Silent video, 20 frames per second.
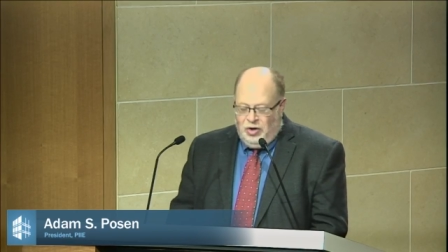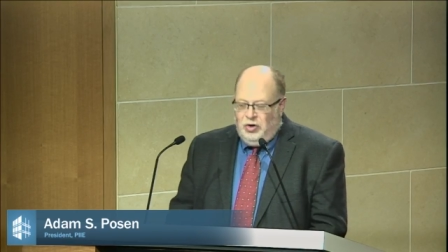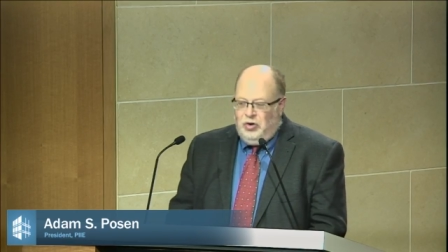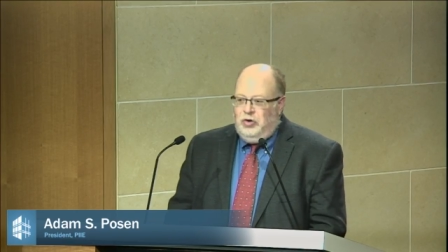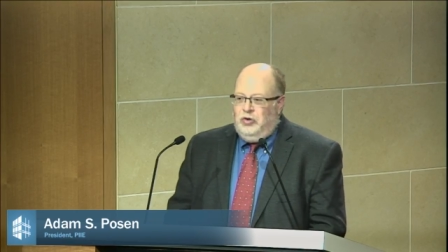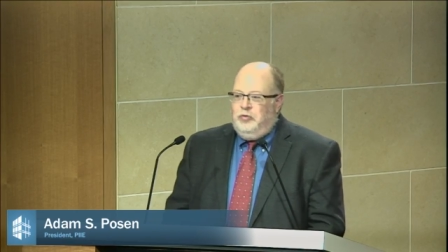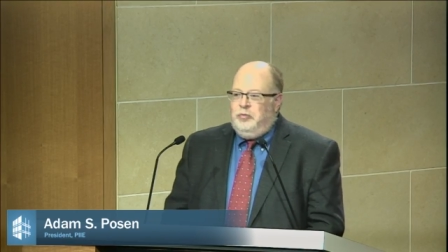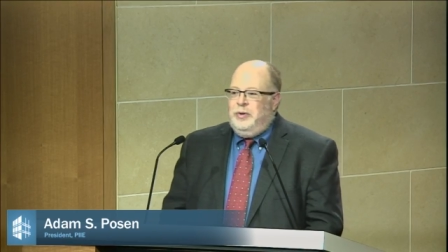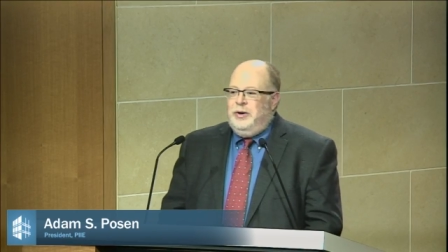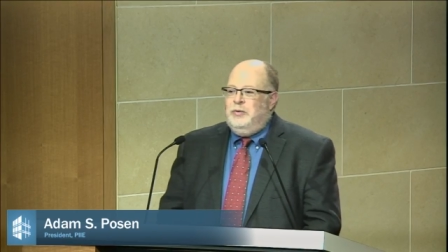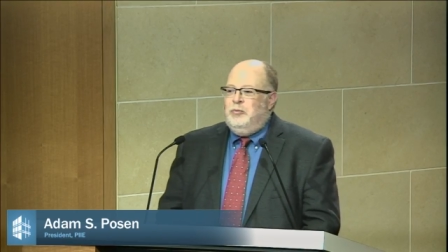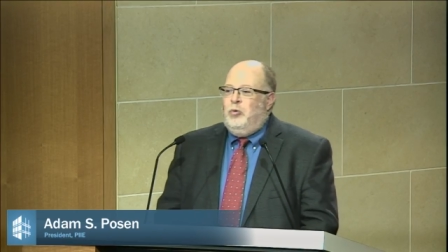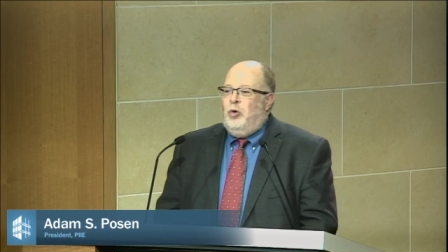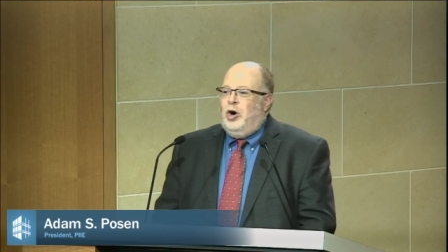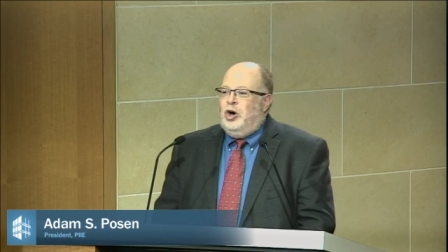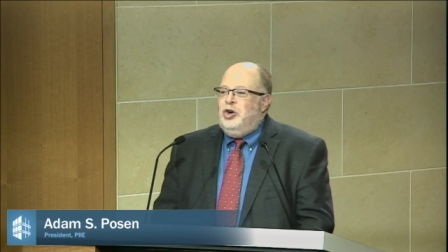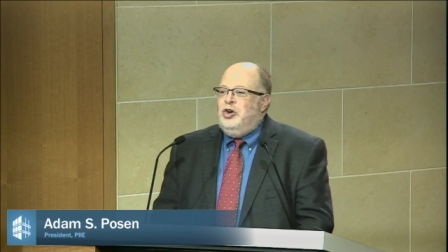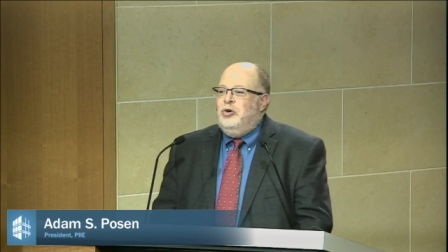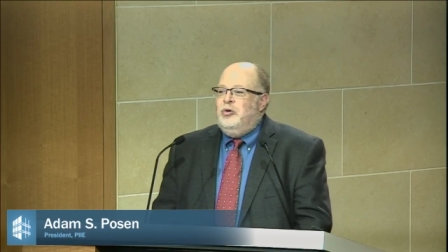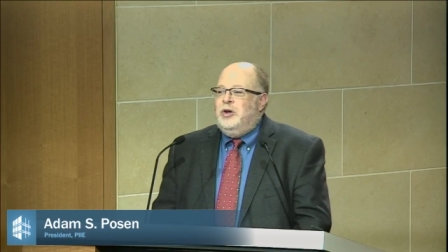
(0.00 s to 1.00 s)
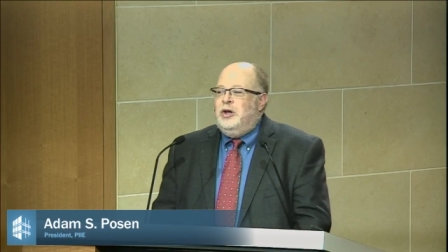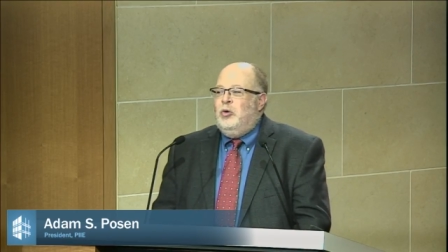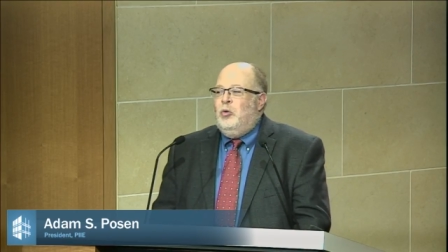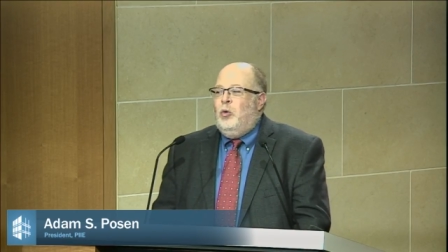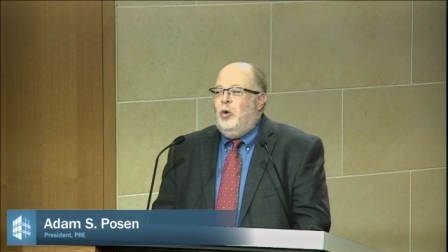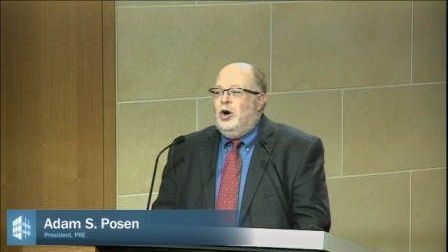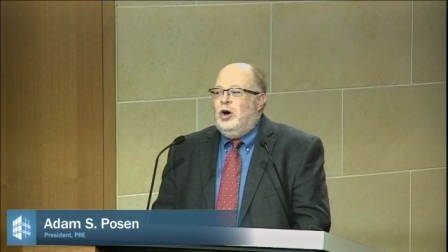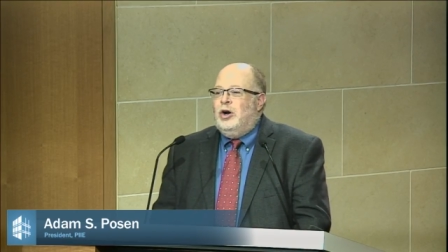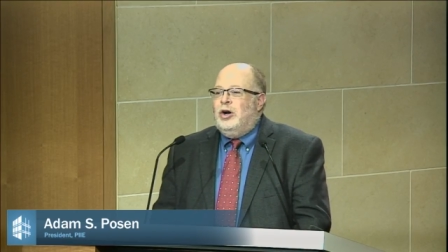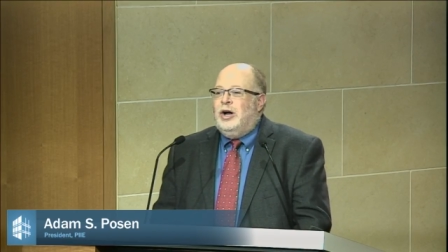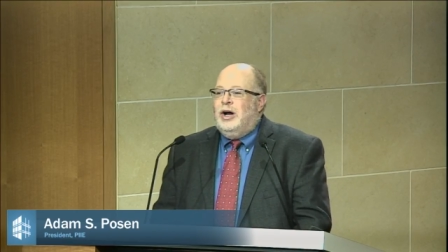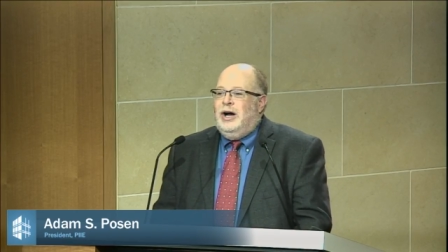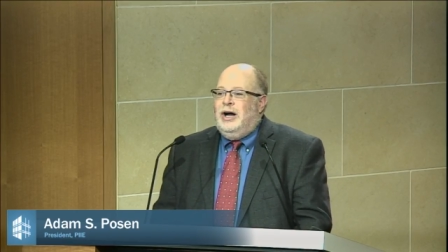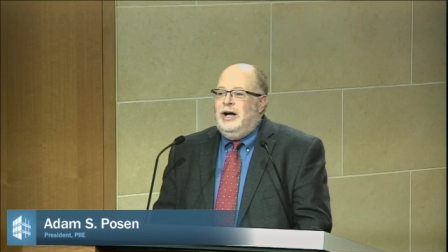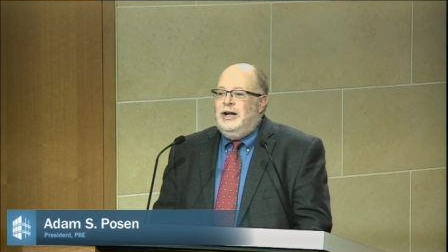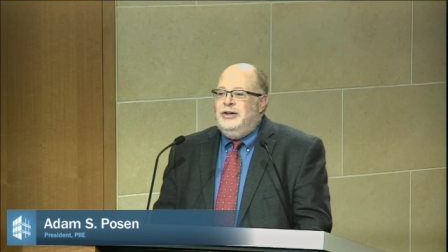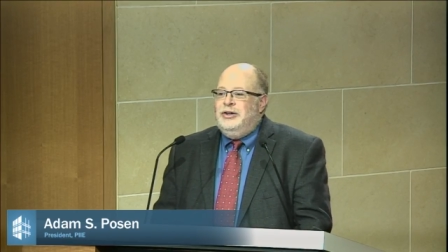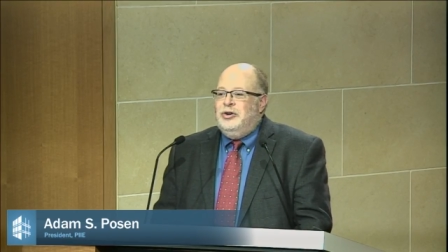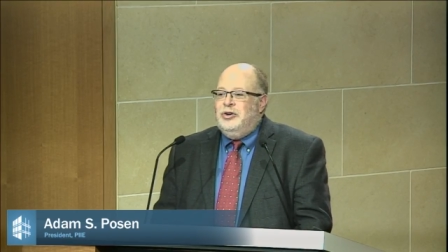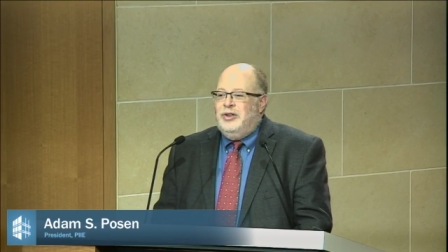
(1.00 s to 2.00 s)
who've been more doing work
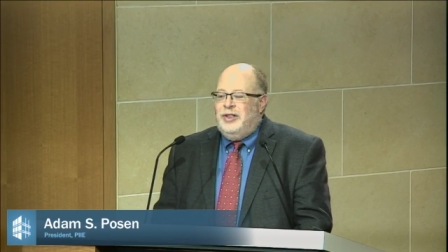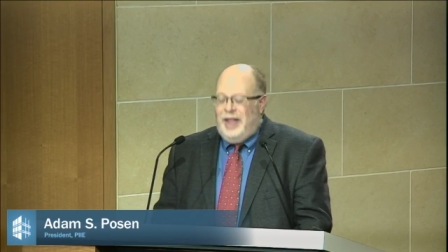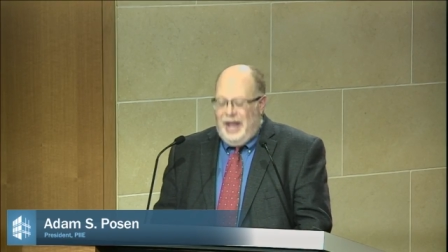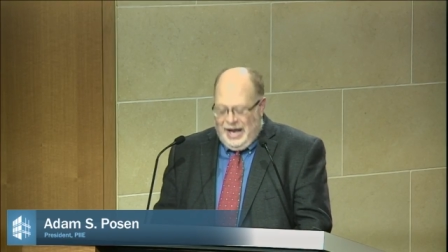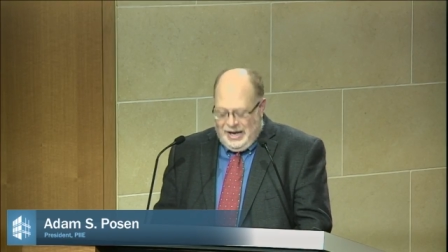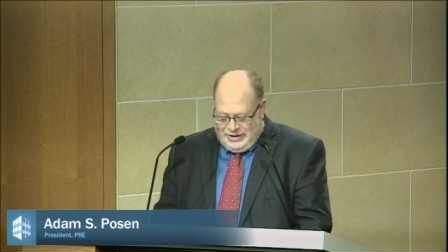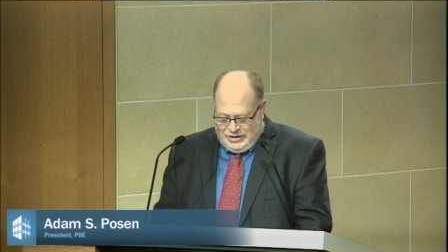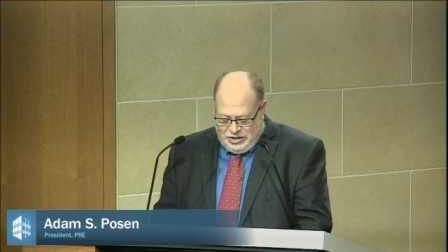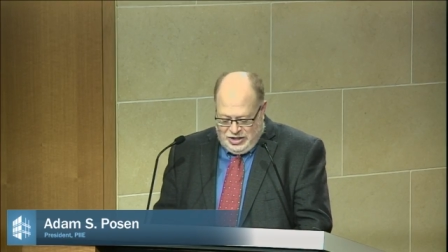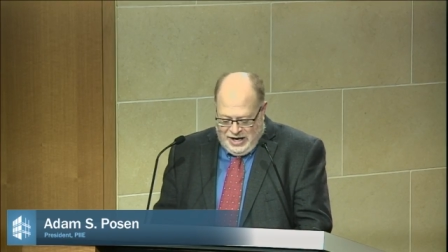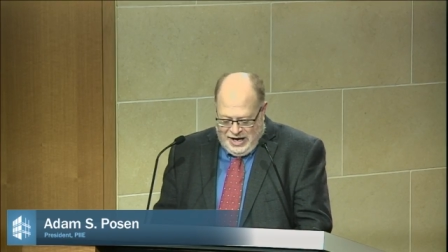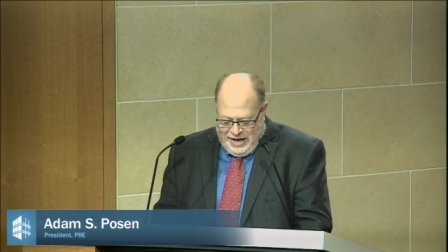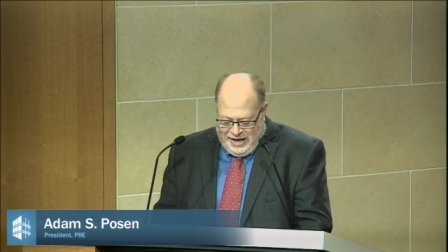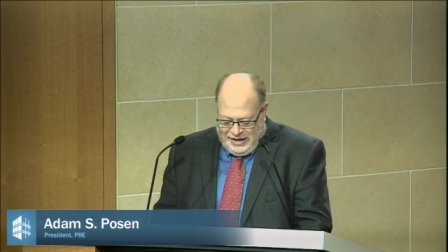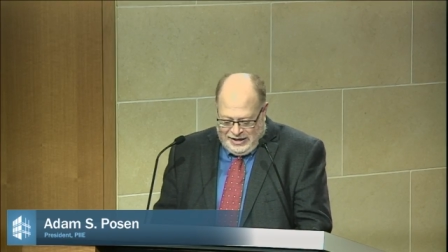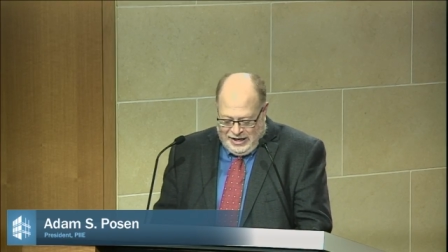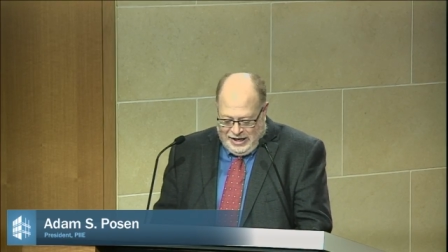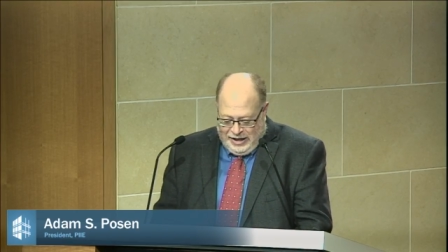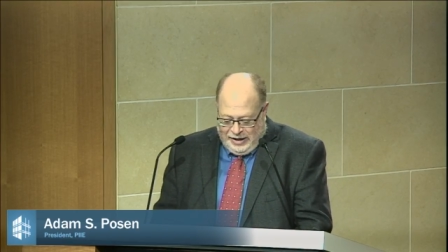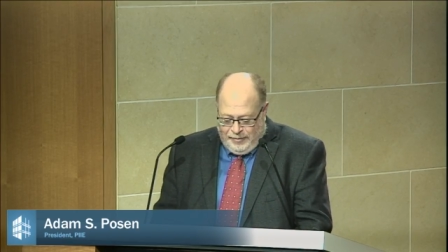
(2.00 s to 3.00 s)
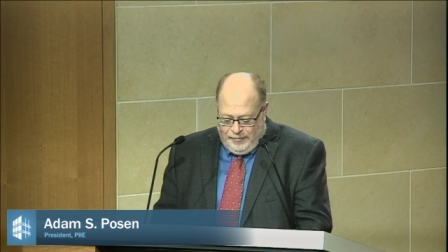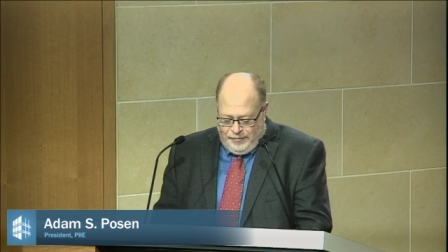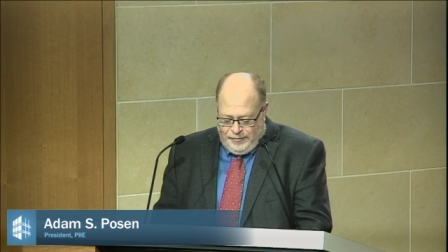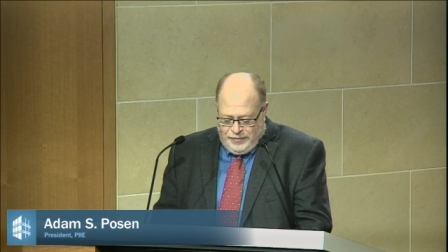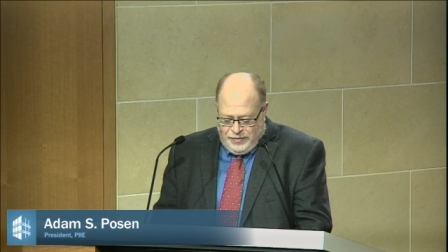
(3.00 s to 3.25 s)
under that heading,